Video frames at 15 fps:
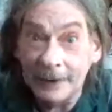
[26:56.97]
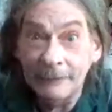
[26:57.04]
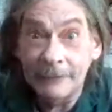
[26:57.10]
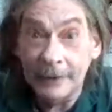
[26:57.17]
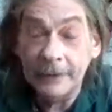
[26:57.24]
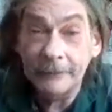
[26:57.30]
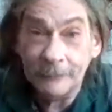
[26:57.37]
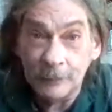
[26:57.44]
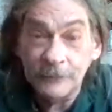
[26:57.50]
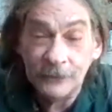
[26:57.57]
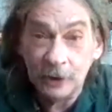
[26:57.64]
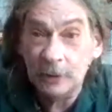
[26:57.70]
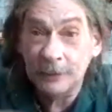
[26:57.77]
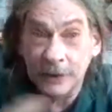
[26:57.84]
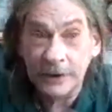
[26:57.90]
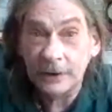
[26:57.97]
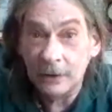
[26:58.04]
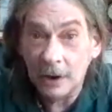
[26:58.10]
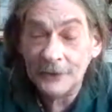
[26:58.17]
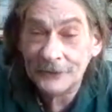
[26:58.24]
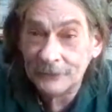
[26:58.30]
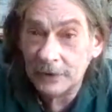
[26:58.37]
and they're from Germany and
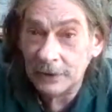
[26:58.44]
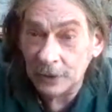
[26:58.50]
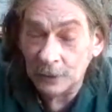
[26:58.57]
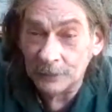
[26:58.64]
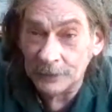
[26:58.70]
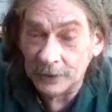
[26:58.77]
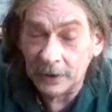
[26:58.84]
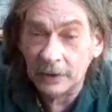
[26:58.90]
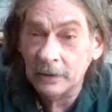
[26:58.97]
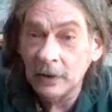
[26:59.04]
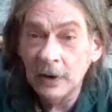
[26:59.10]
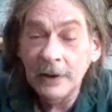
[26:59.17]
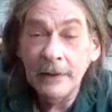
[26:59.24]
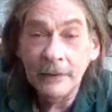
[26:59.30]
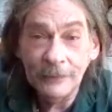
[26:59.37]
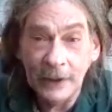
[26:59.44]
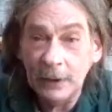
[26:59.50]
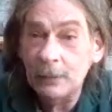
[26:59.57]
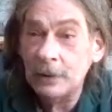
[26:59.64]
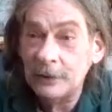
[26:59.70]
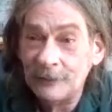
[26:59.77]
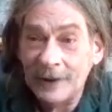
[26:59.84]
Austria and over there,
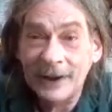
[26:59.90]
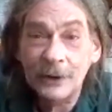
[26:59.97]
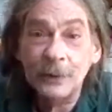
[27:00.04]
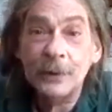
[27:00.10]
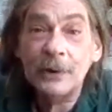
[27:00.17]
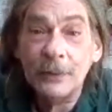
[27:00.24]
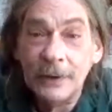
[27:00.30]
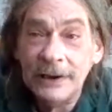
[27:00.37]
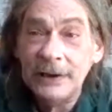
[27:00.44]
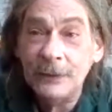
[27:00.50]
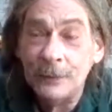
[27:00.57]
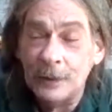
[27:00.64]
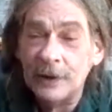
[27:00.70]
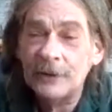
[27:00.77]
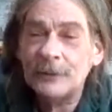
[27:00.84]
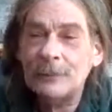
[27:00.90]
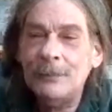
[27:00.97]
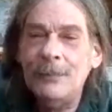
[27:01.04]
they would have had to agree to this